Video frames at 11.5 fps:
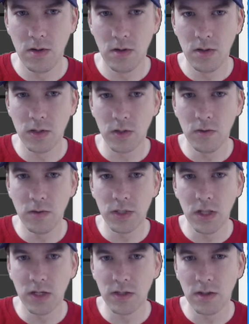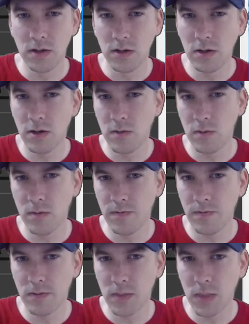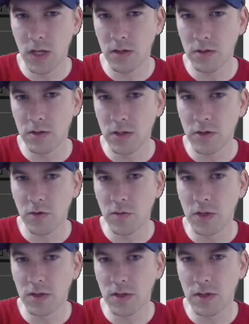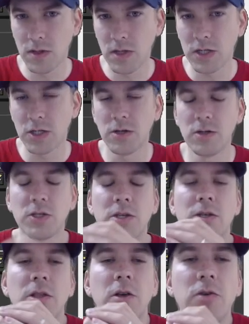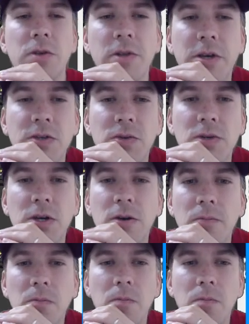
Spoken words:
is always less than EM angle increment, that should slow the laser down.